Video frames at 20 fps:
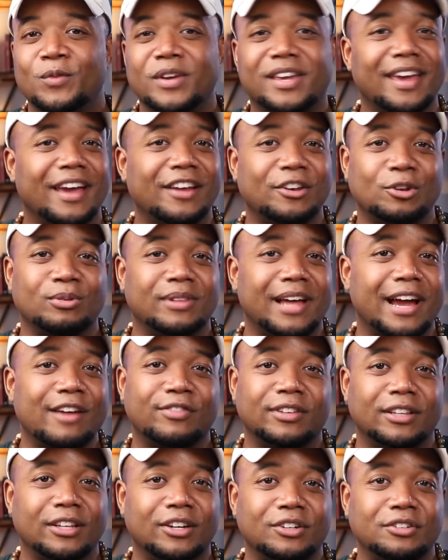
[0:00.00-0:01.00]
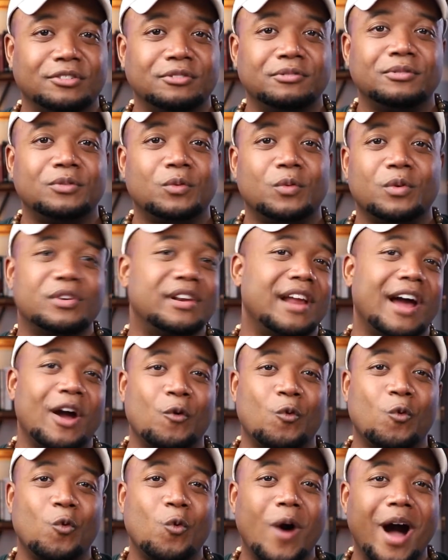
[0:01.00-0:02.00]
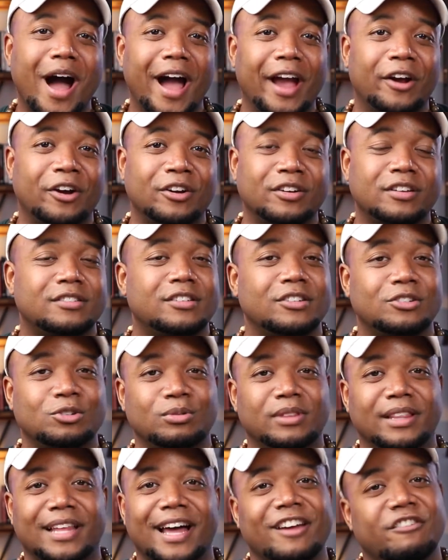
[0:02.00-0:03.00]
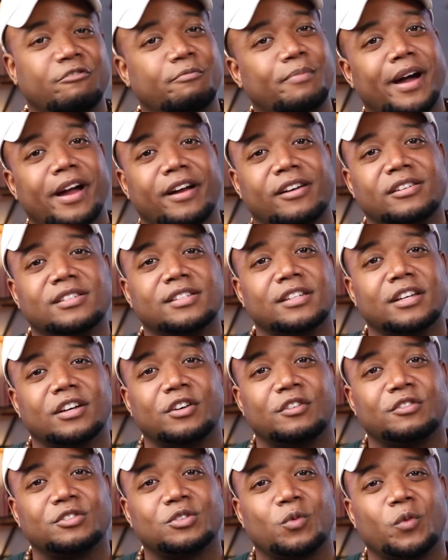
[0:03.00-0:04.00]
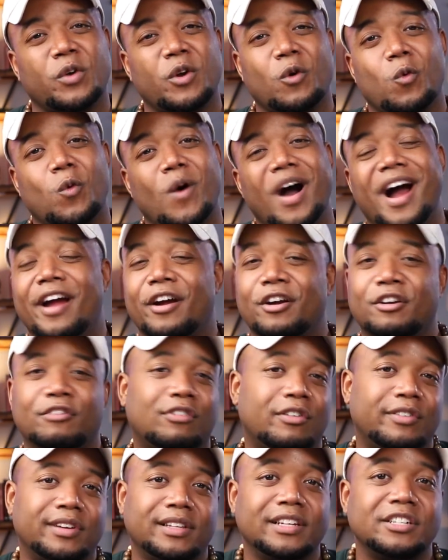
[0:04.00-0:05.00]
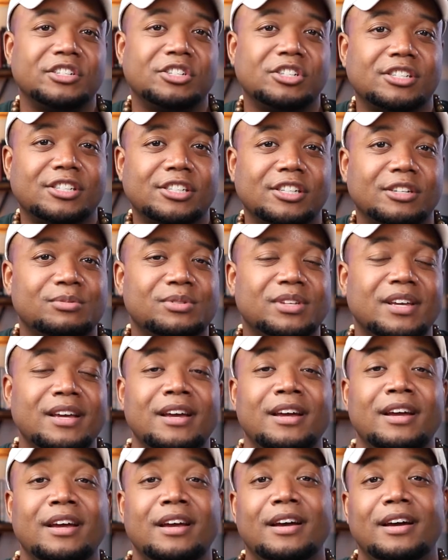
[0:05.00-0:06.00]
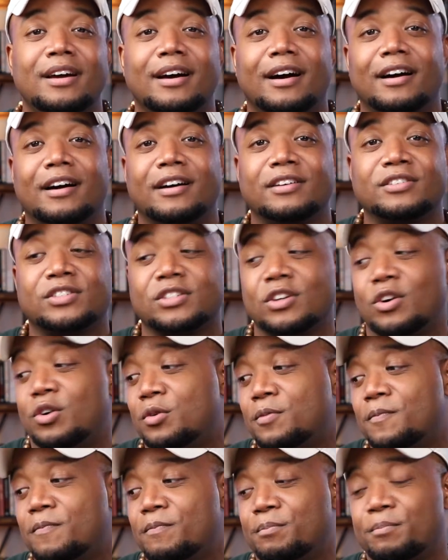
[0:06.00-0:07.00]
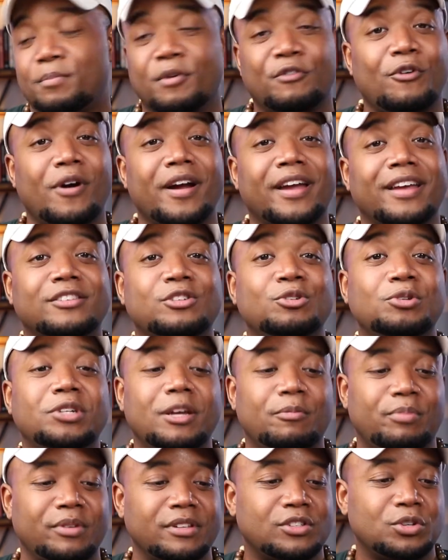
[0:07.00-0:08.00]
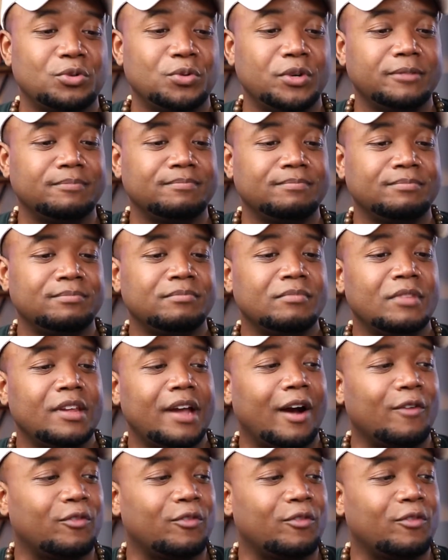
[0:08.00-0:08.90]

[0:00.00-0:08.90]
we can't do life alone. We're not wired to do life by ourselves. We're wired for relationships. So before I get too deep into it, I